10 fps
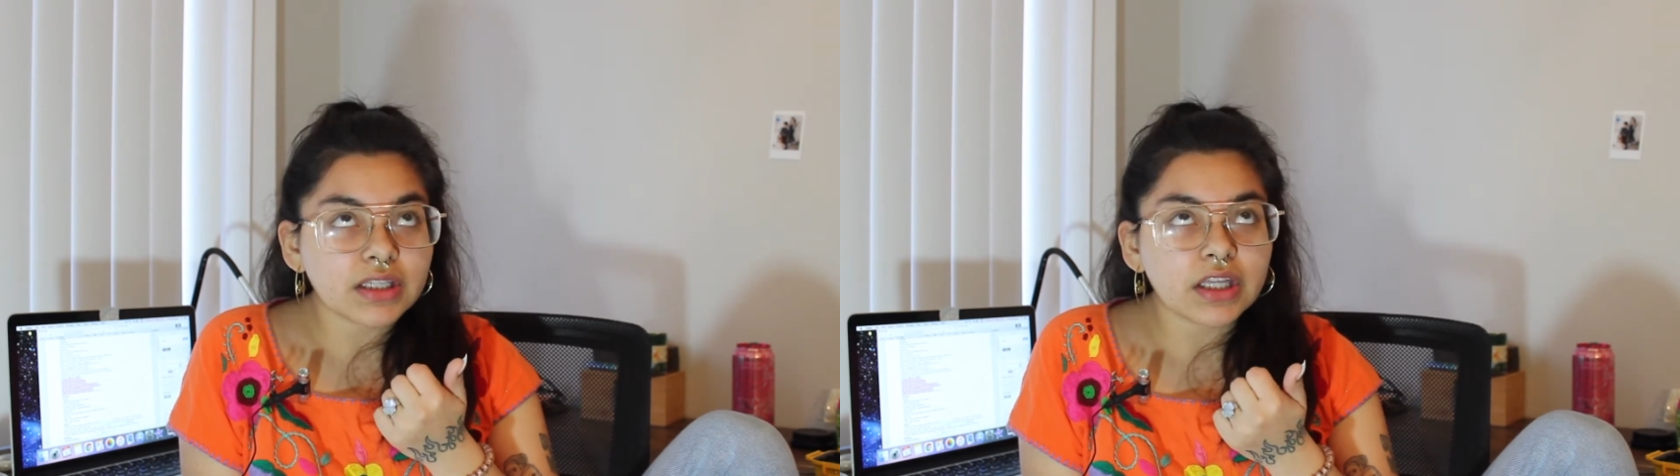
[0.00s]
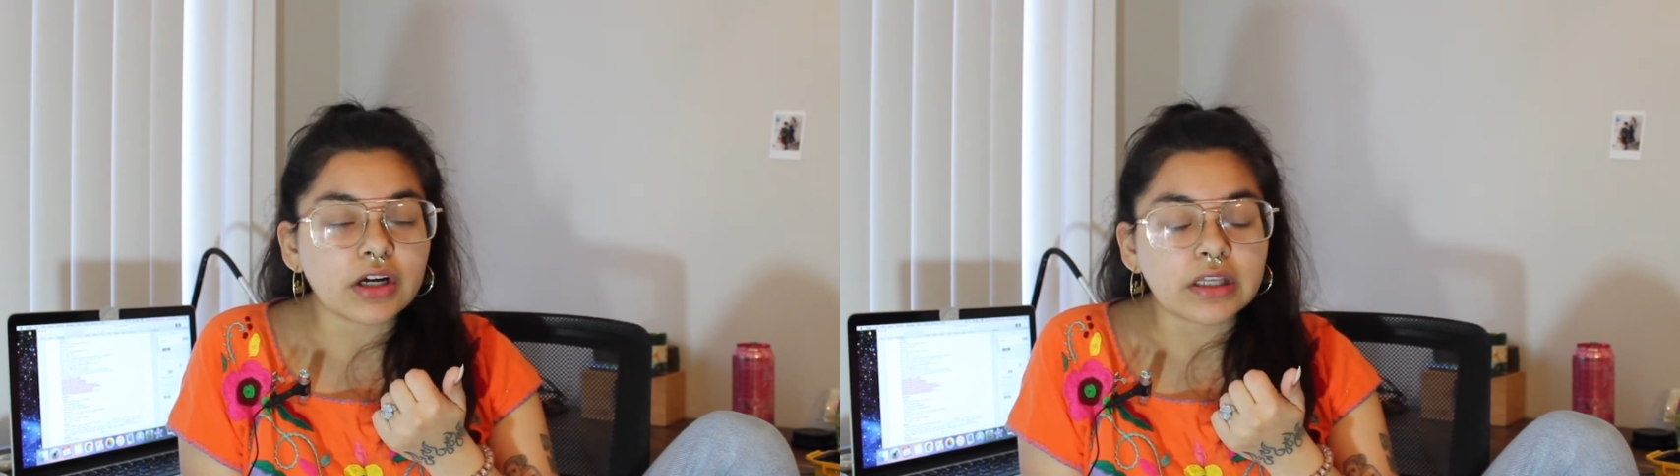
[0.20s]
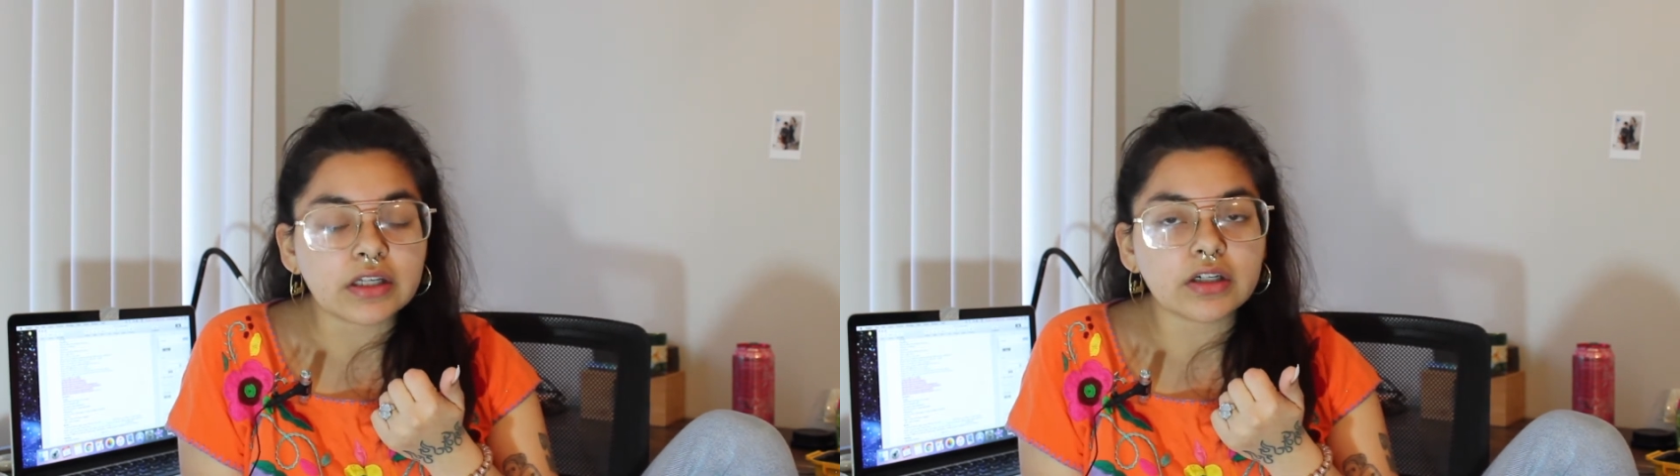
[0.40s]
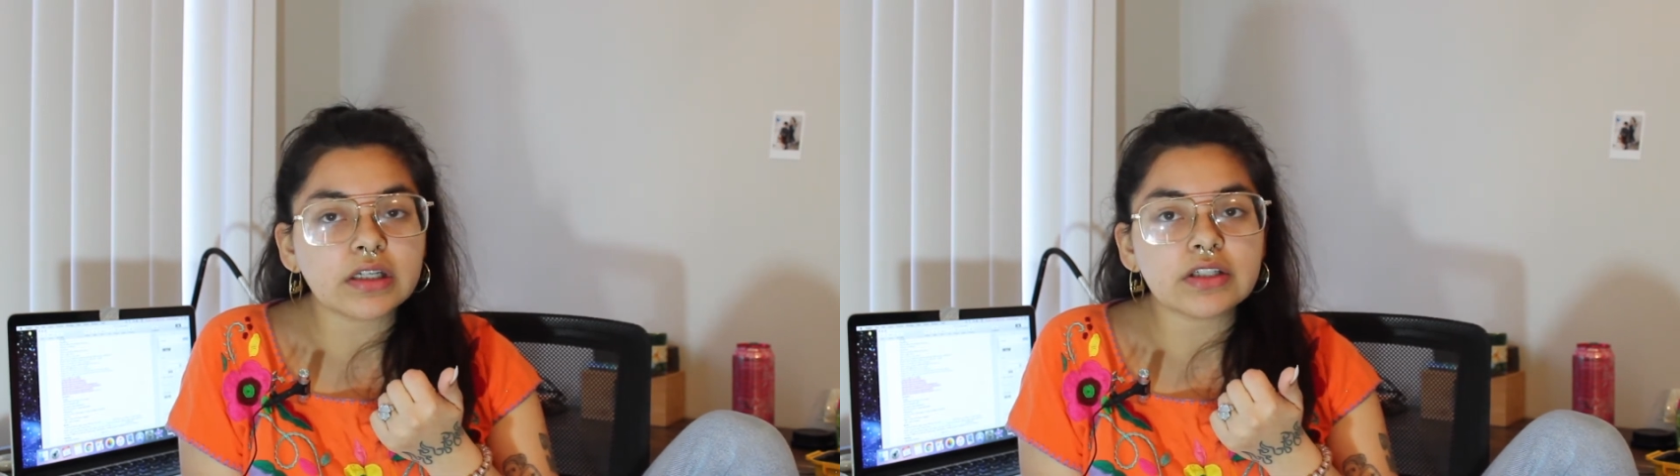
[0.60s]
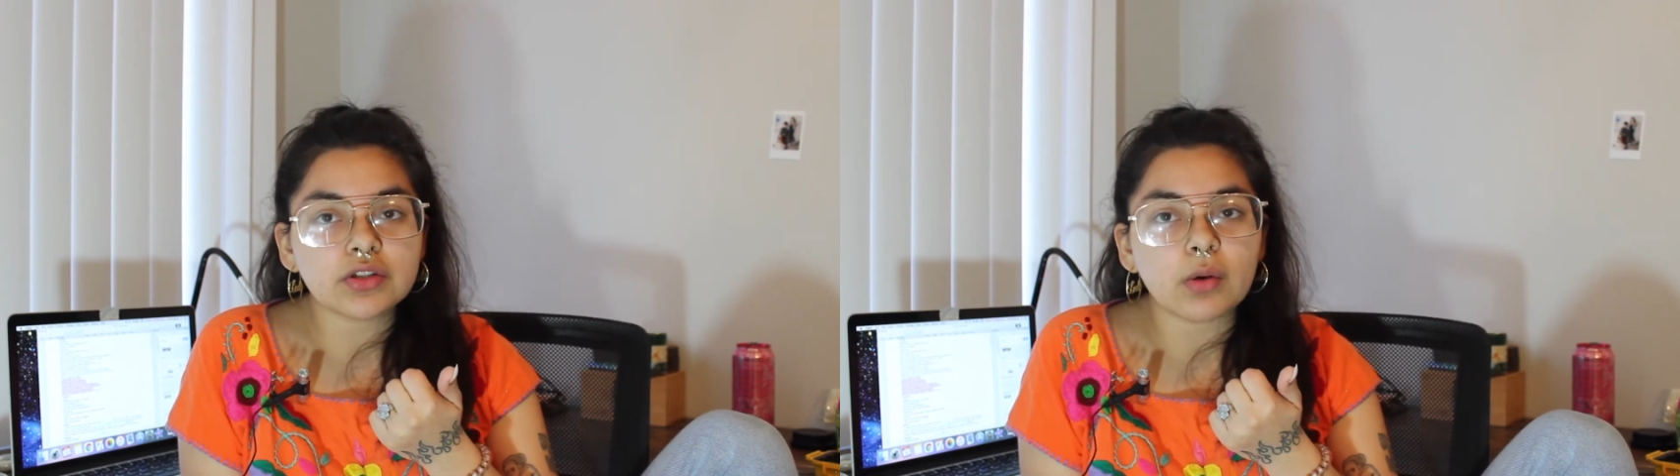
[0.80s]
Like, they are
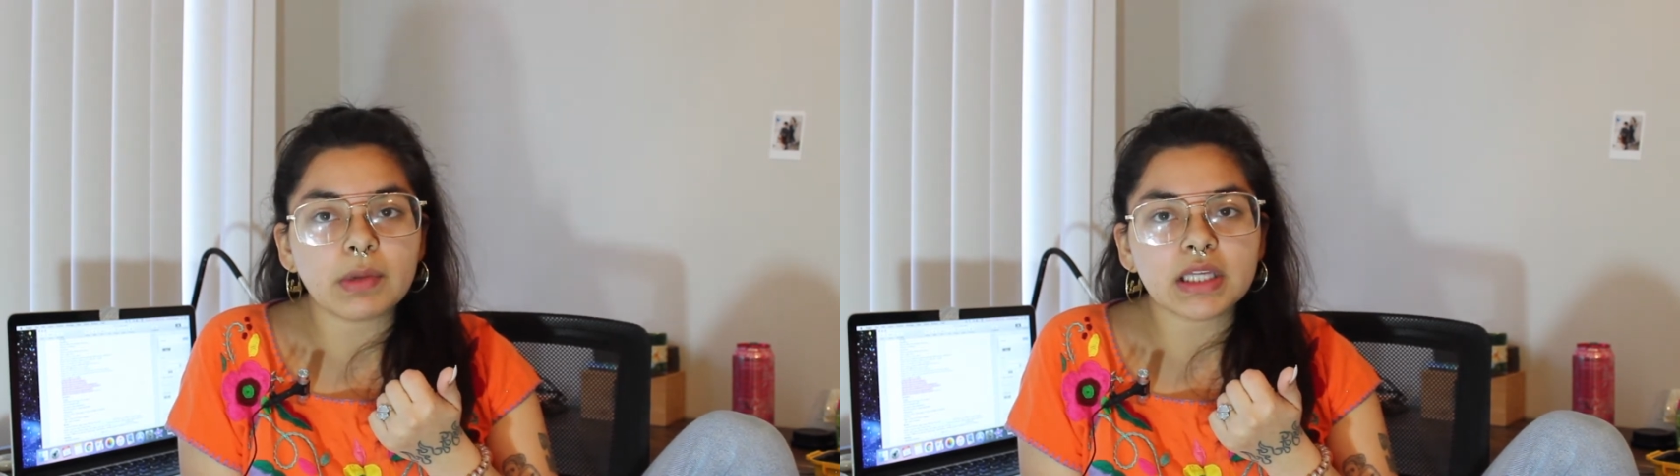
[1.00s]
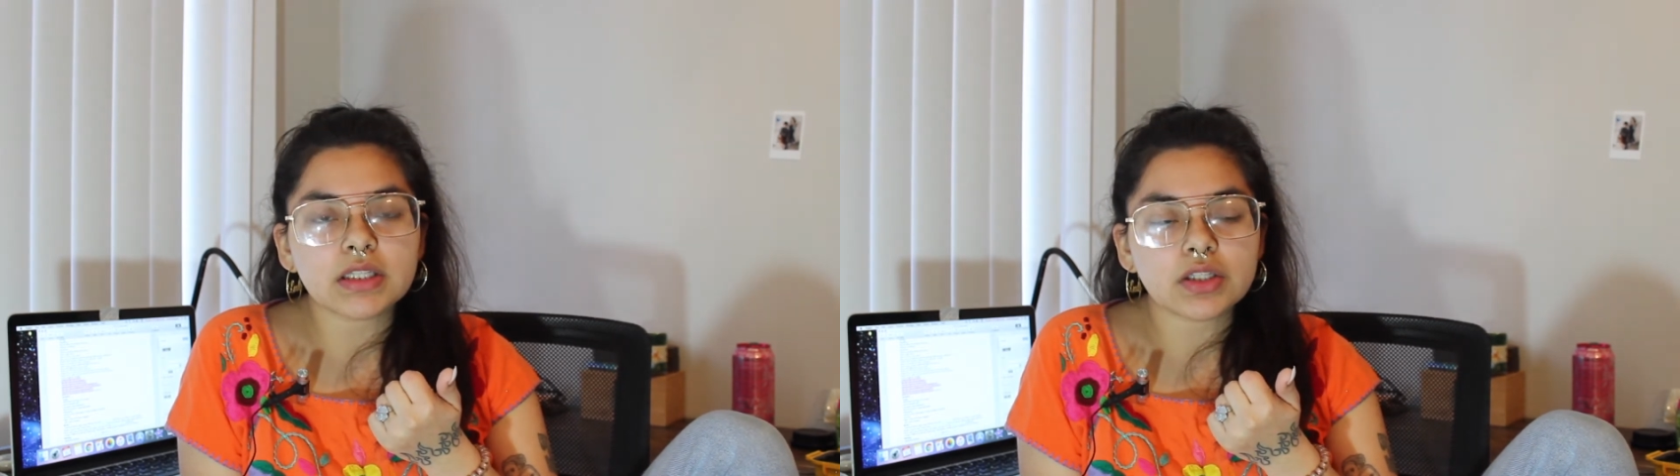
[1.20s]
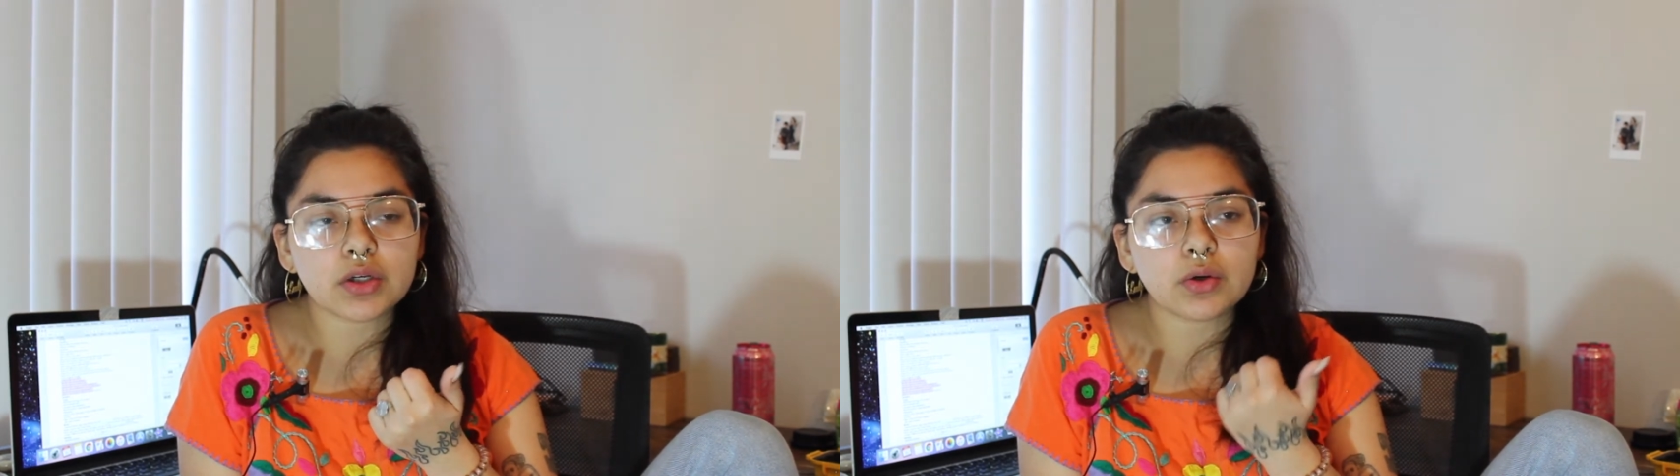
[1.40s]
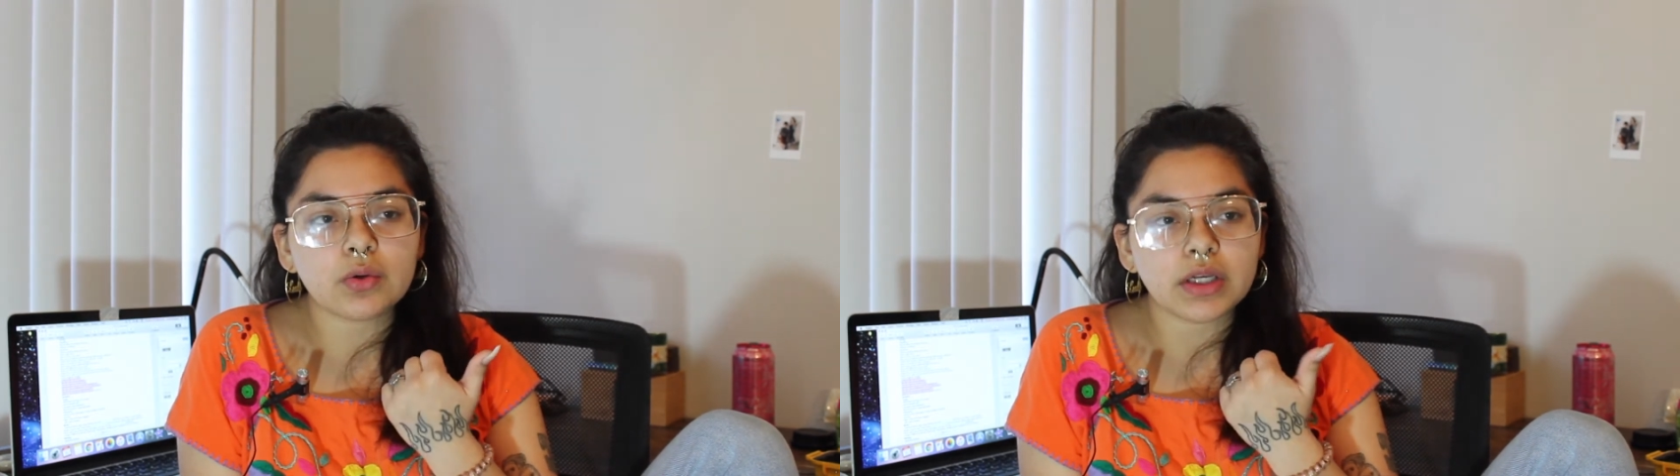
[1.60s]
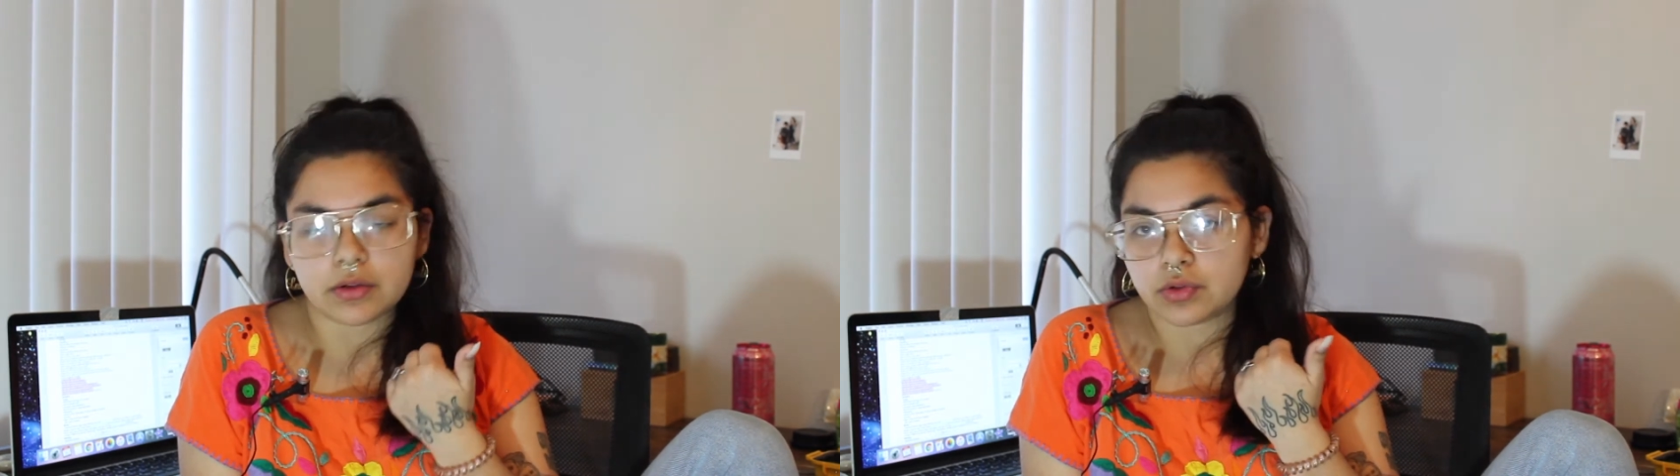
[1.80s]
literally soulmates.
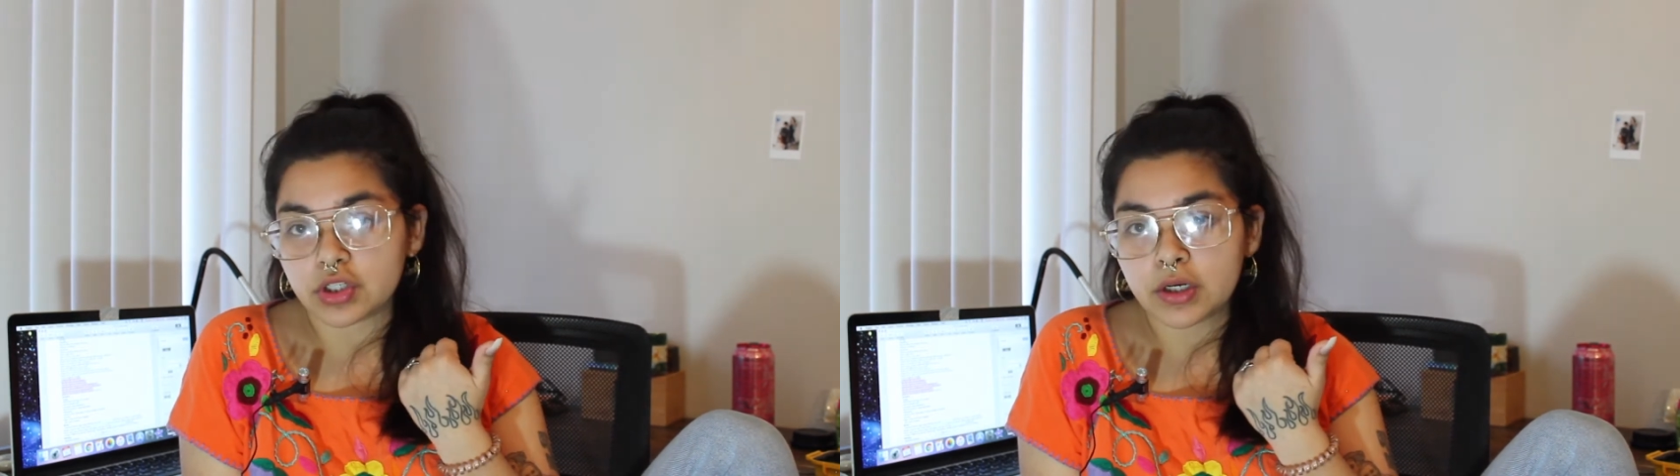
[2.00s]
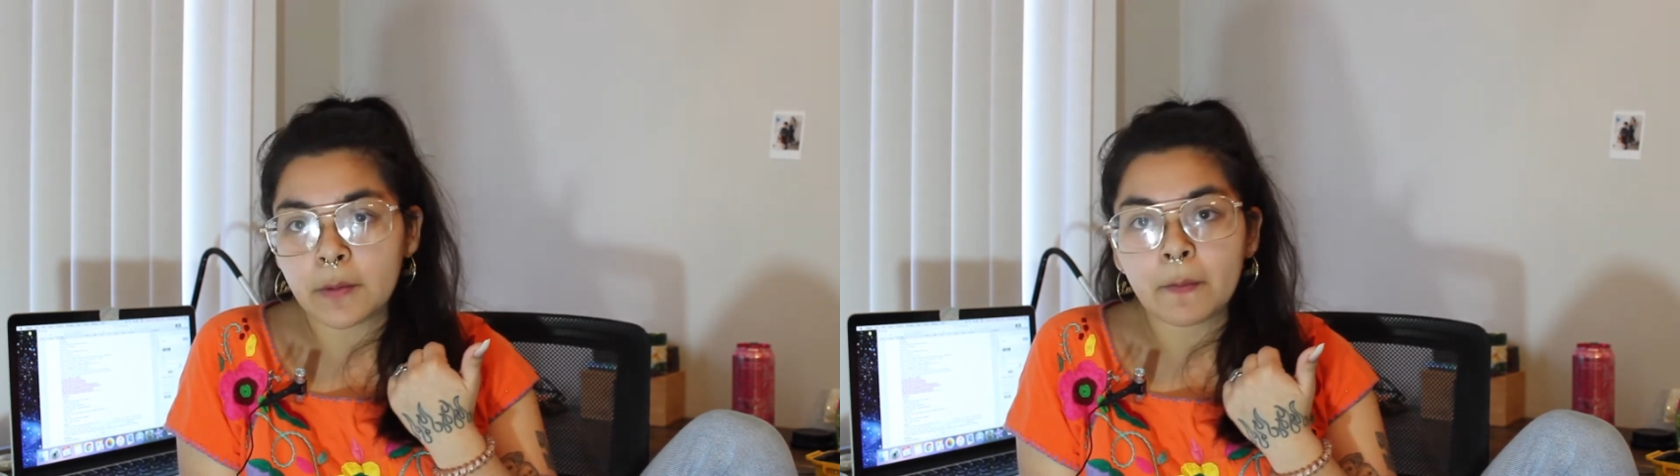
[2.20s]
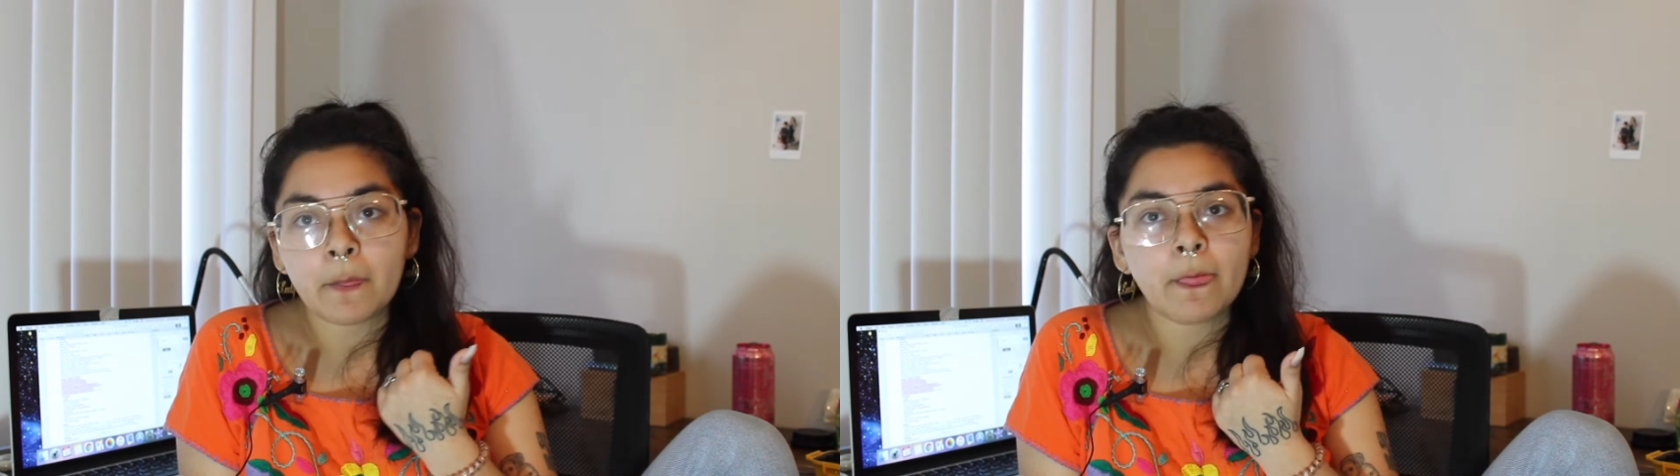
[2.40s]
So, illusion.